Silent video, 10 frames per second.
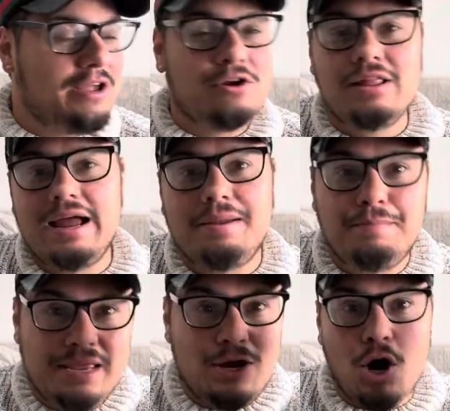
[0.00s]
like
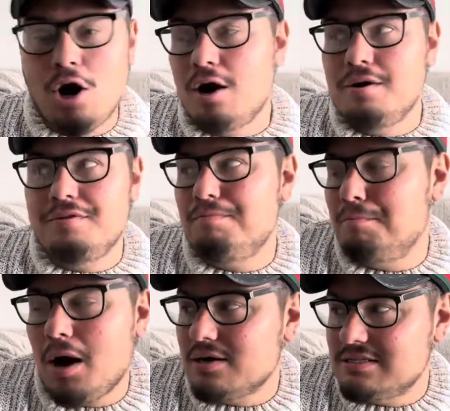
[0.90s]
PR
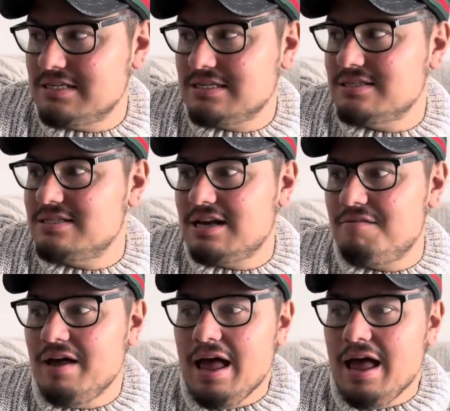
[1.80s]
boxes and stuff,